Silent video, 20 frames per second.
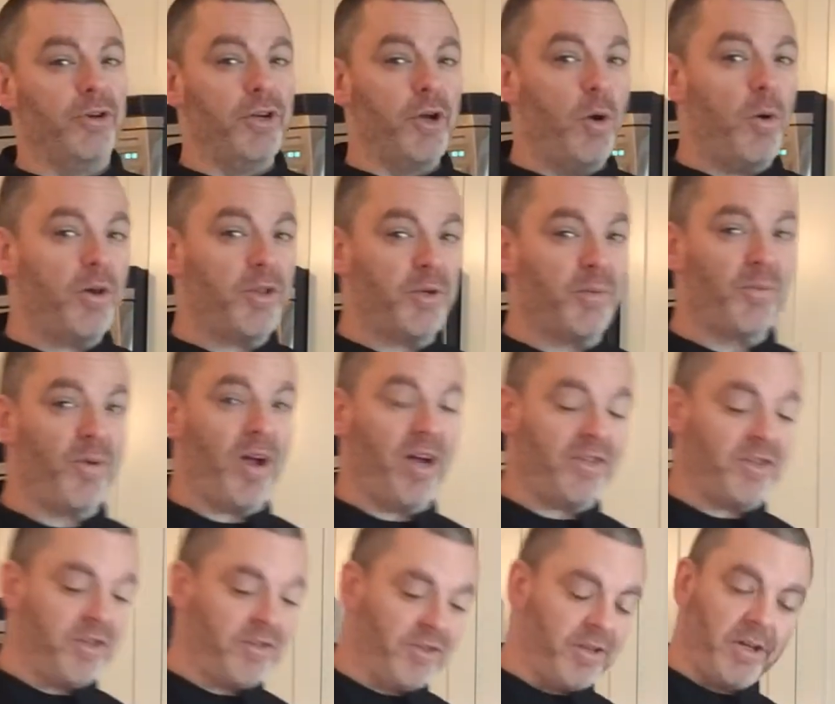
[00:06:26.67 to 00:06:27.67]
no other
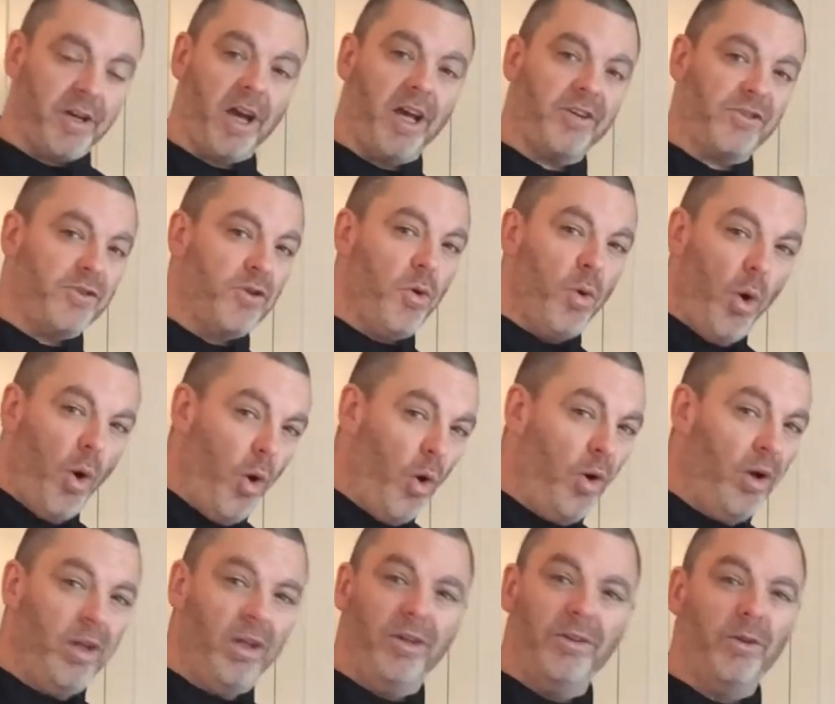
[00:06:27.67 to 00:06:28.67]
processing, guys, no
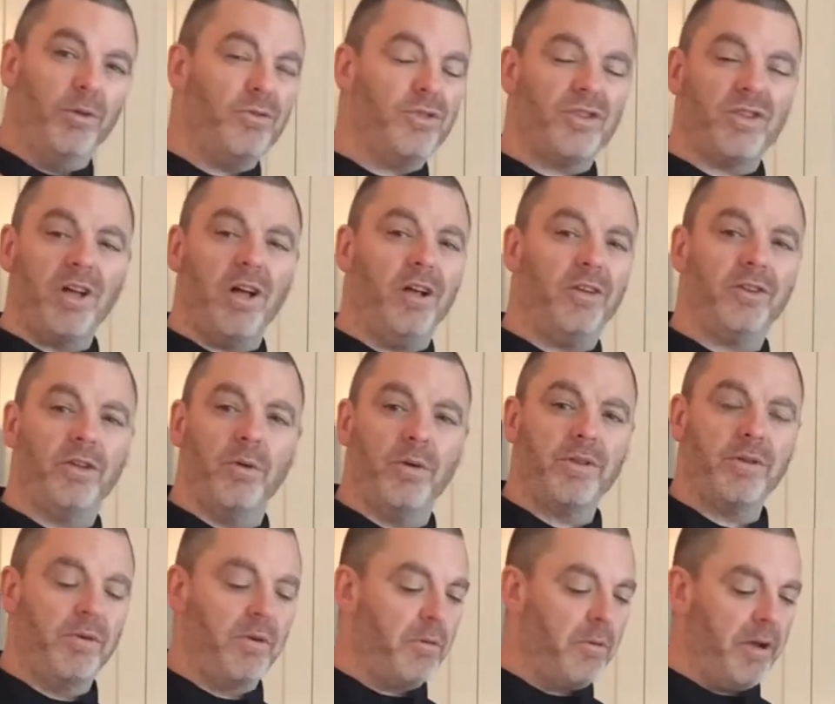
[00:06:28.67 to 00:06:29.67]
oil, no salt, no
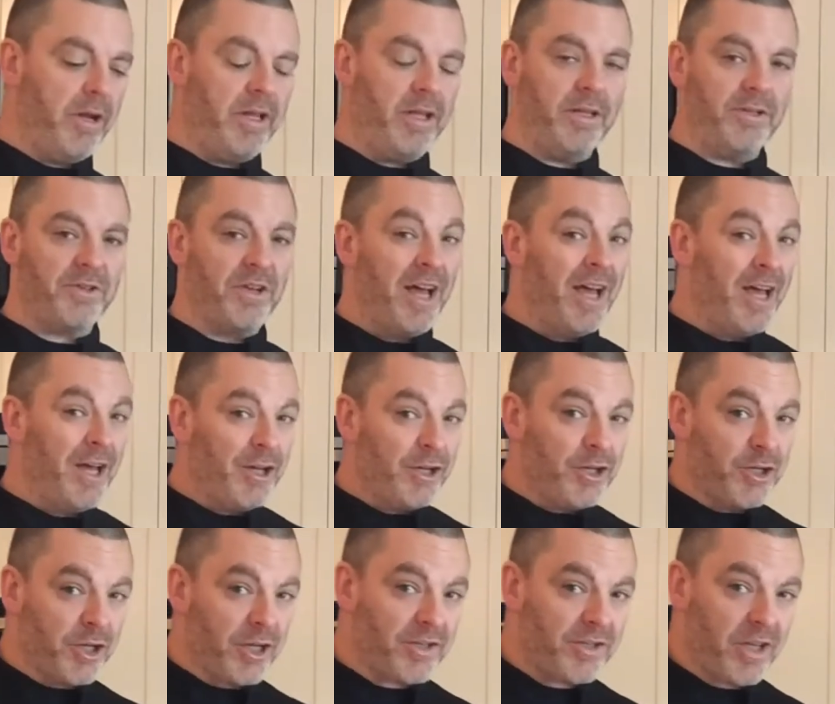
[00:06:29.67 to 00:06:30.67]
other ingredients,
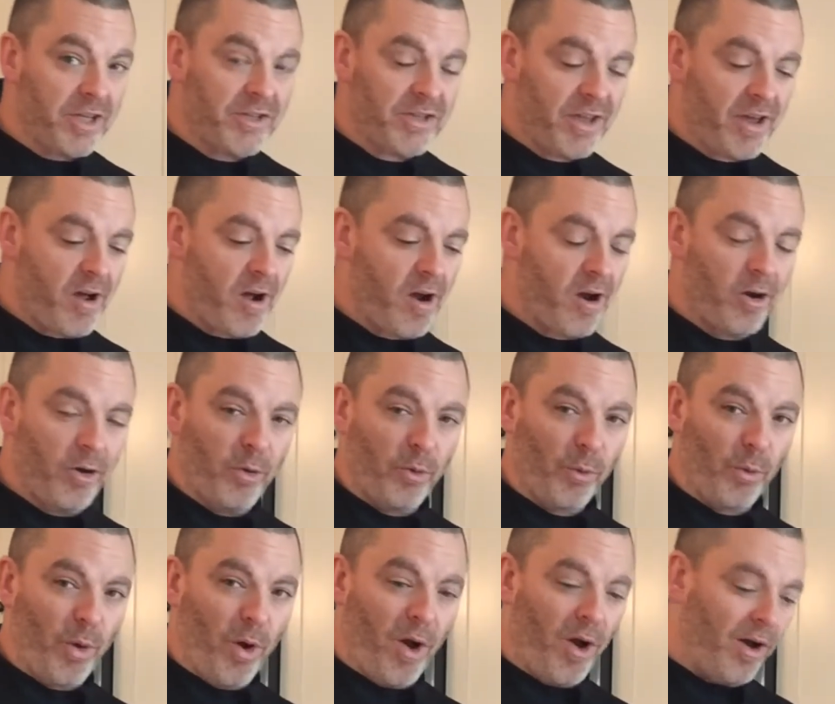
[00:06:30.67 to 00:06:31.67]
just as they are,
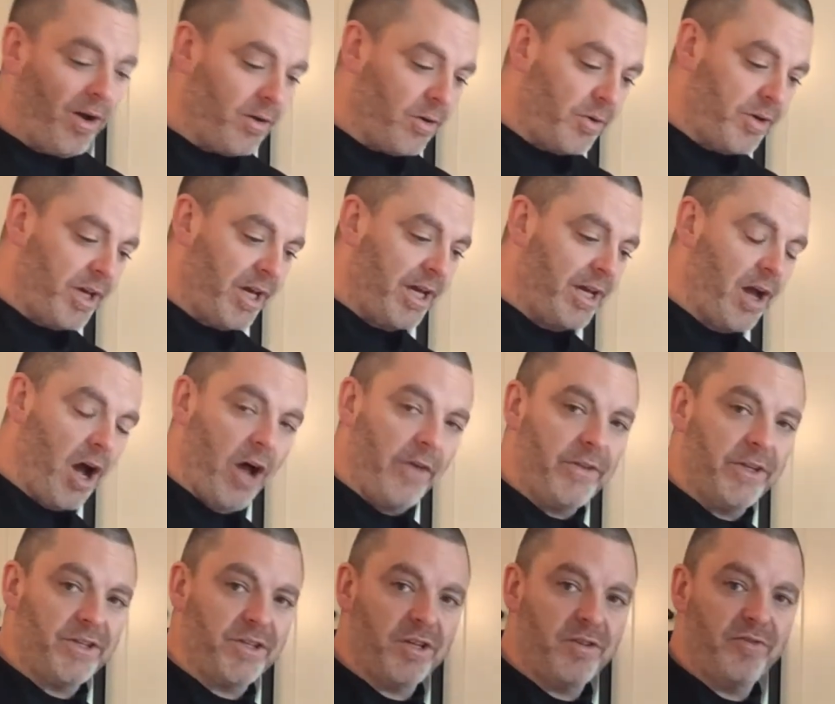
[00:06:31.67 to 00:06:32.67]
raw, okay,
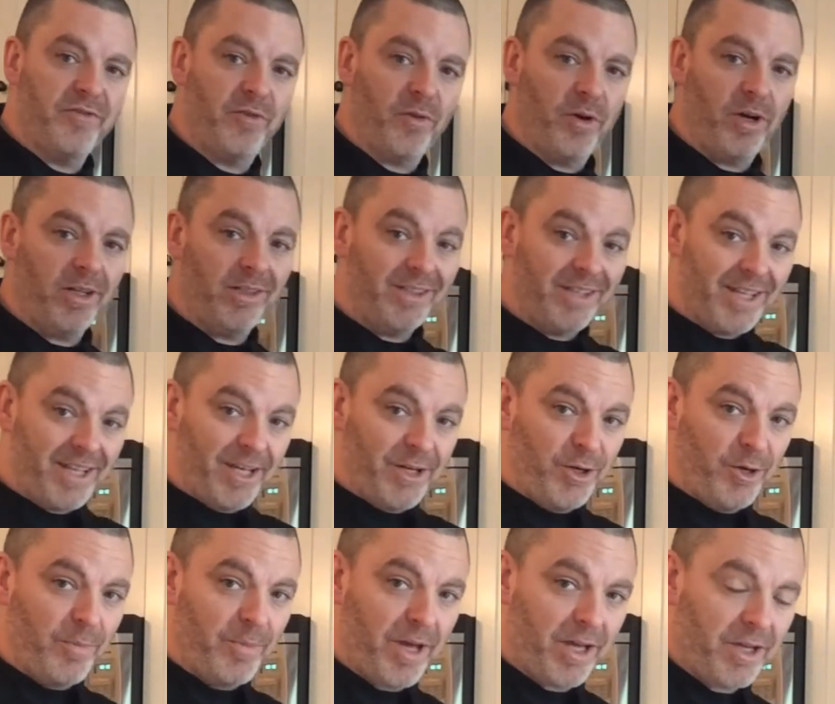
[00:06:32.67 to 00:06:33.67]
on the tin foil, in
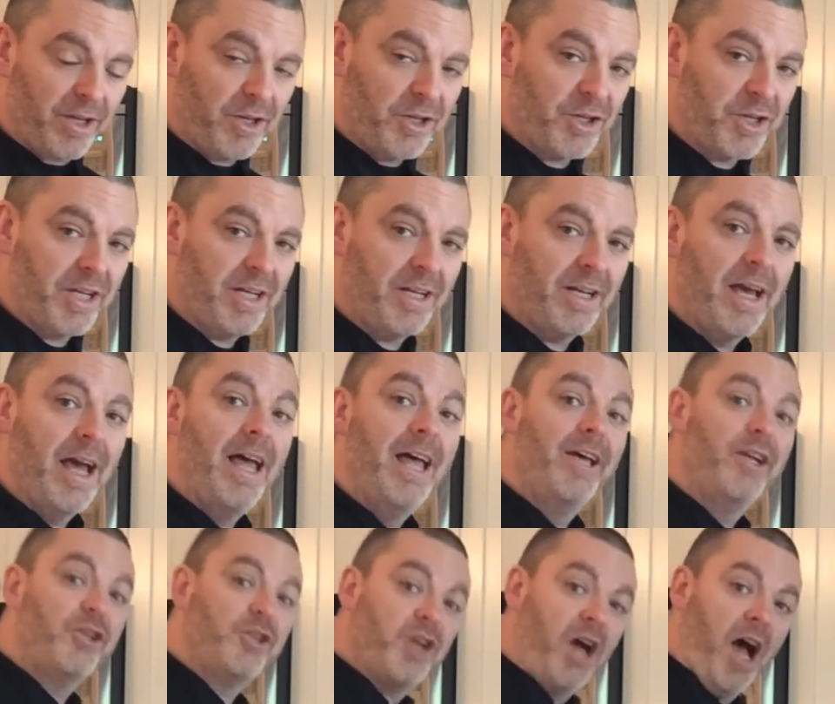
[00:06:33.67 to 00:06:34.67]
your baking sheet,
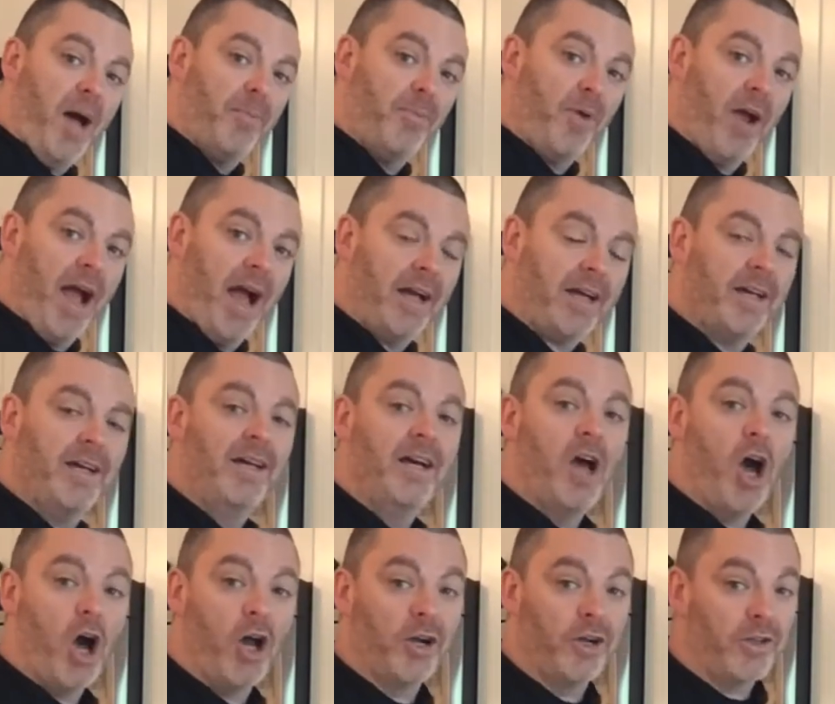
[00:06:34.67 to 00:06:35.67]
top rack,
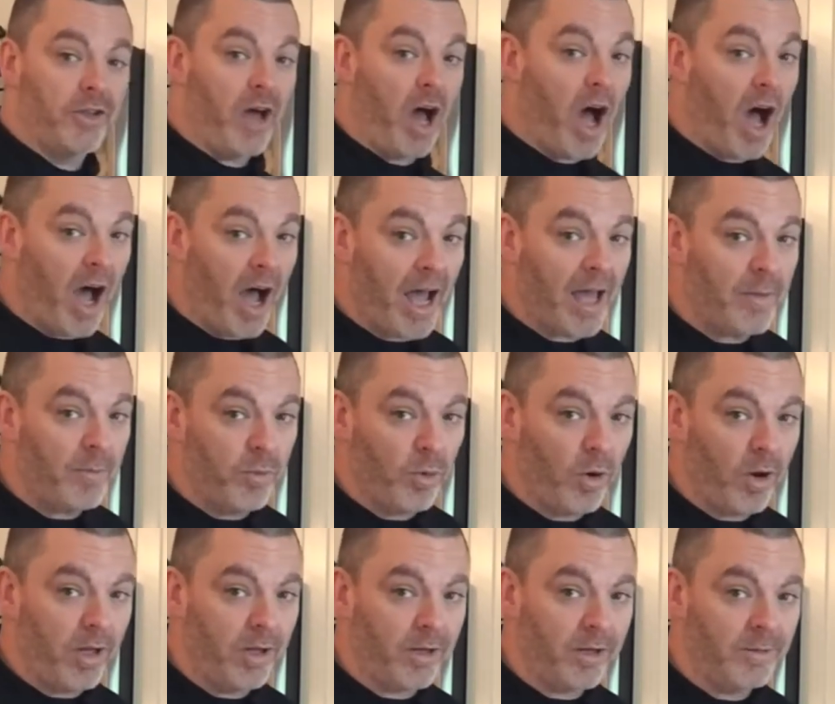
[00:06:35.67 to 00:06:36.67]
under the high
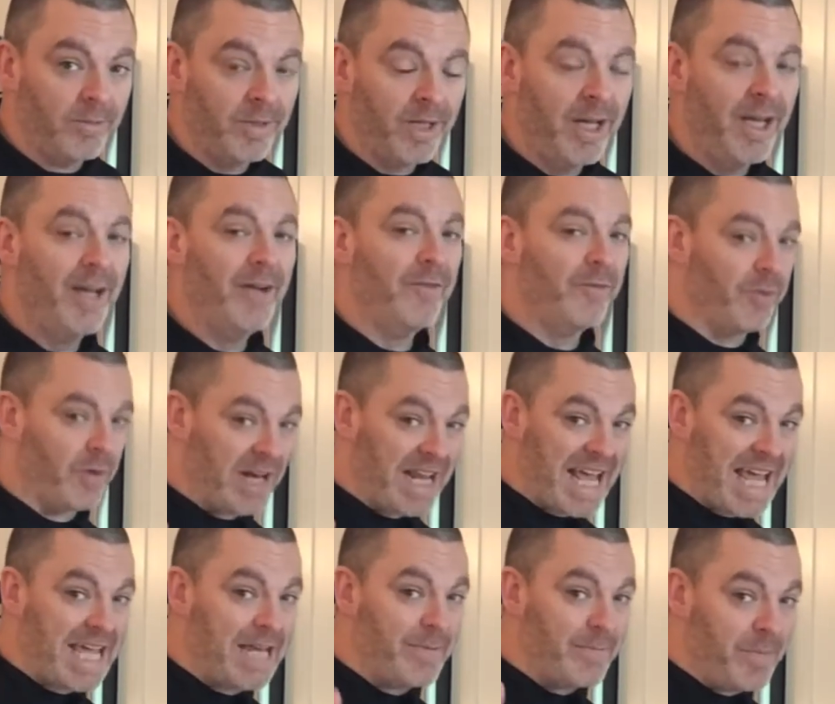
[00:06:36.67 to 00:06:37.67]
broiler for
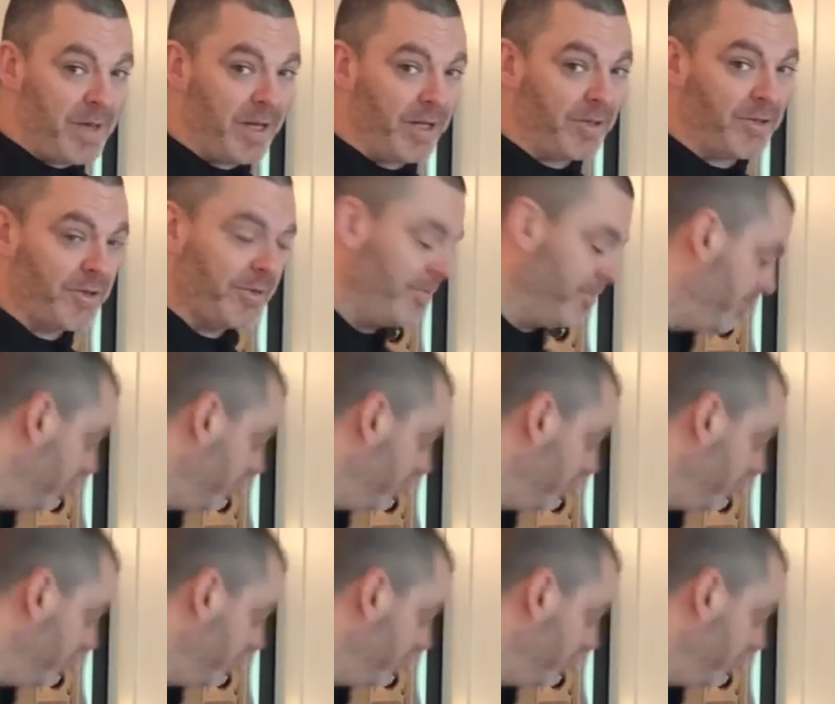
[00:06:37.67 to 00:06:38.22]
8 minutes.